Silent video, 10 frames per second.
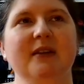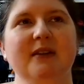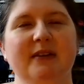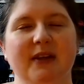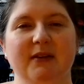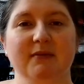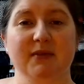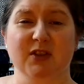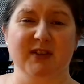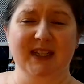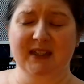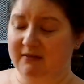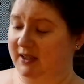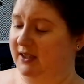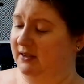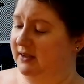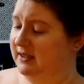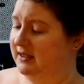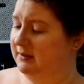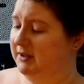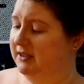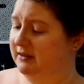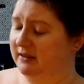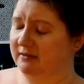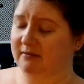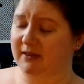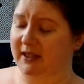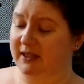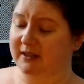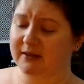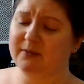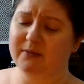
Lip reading: So, sorry, I know that's a bit, like,